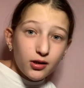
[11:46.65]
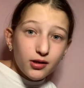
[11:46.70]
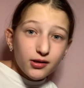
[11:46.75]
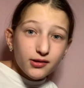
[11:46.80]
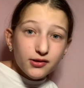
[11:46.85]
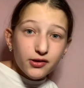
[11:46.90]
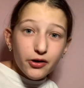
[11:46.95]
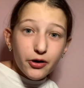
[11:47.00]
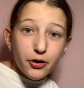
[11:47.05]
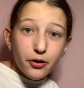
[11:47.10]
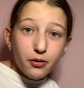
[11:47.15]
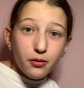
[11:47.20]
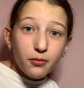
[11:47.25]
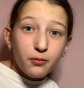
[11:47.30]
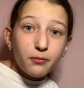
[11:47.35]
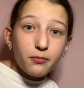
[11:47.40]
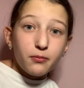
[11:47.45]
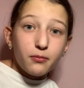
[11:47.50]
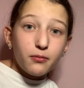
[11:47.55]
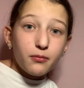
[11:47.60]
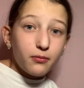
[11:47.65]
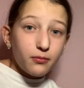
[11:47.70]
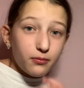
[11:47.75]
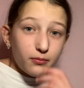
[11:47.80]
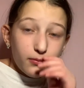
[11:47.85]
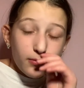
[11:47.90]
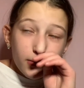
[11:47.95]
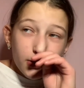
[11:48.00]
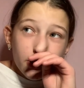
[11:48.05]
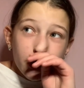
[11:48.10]
So
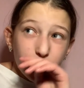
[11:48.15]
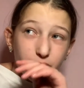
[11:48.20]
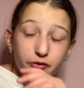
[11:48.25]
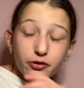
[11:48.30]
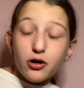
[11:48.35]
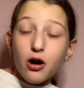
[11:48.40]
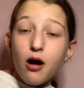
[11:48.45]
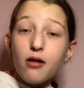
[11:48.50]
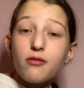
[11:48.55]
they're